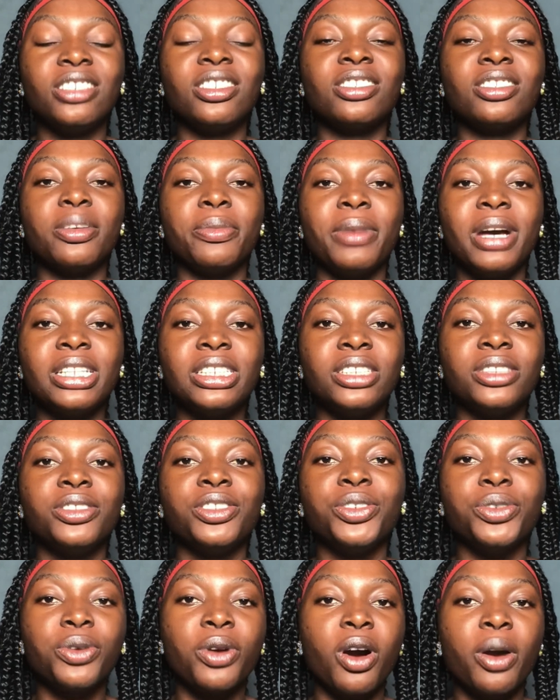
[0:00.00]
Just imagine
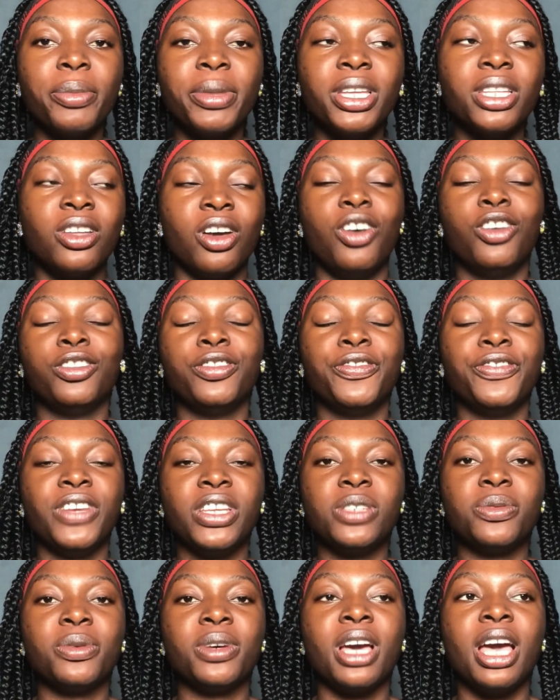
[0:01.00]
you coming on
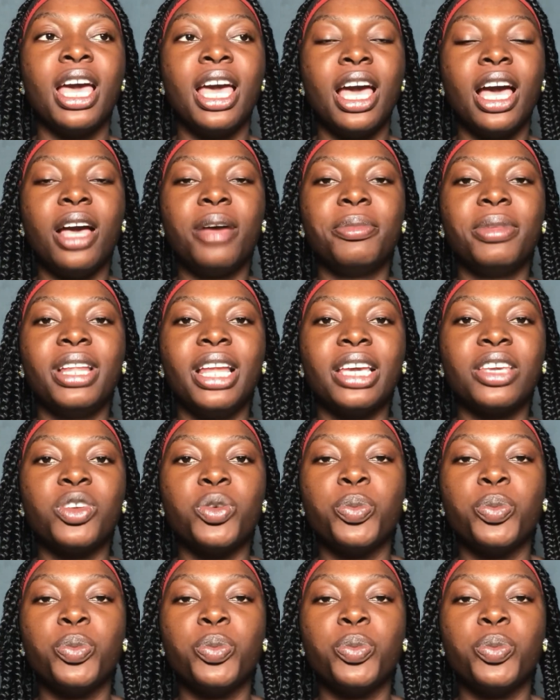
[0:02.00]
Facebook and be like,